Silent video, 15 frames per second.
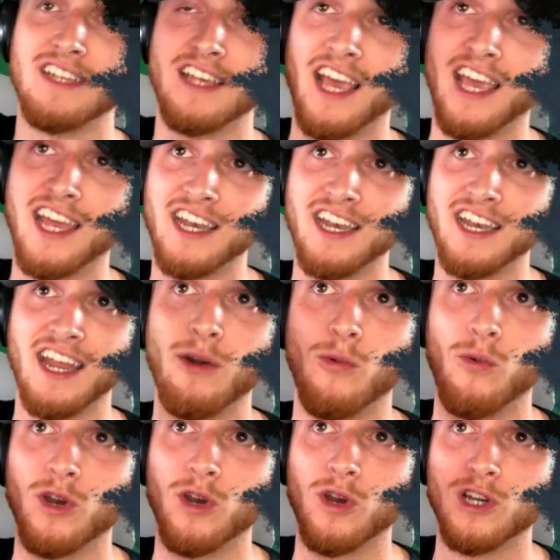and it
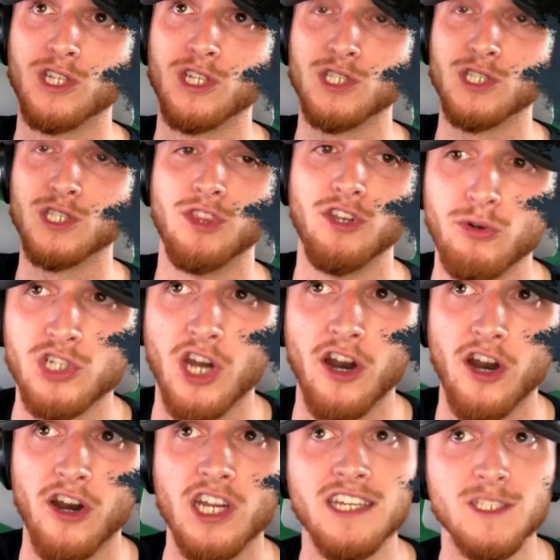works with the new
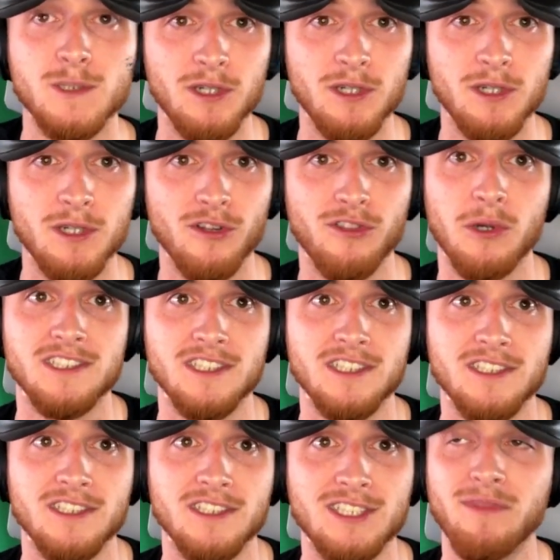targeting spear throwing
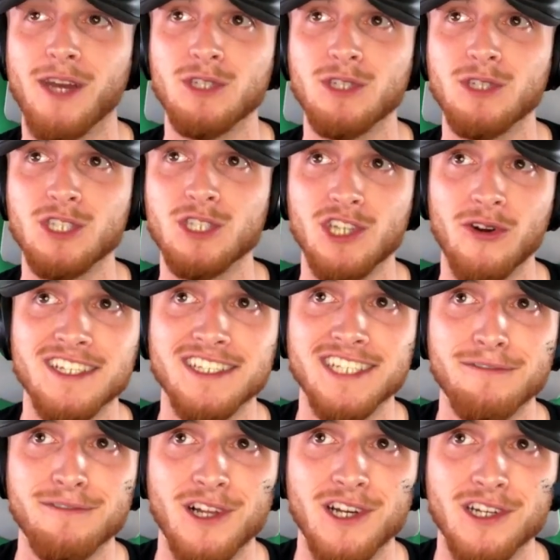system that we showed in
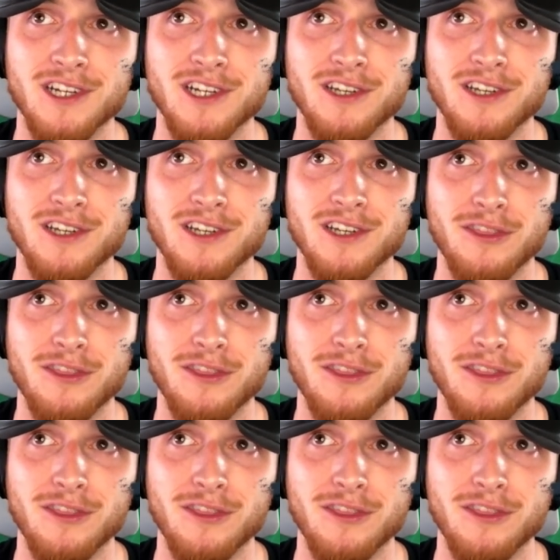Devlog 3.